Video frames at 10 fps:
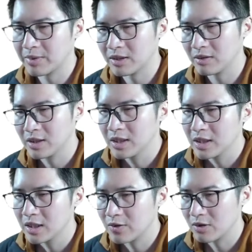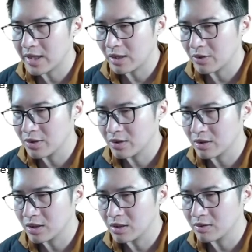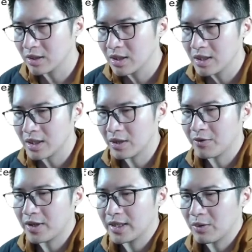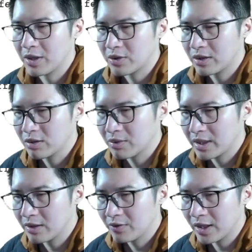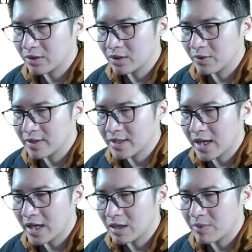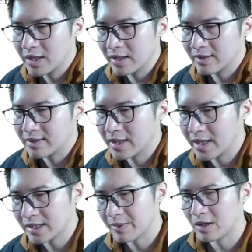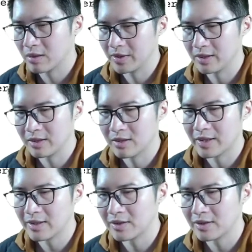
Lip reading: So if we look at the original code, you can find that we're trying to create a function with A, B, and C as parameters, right?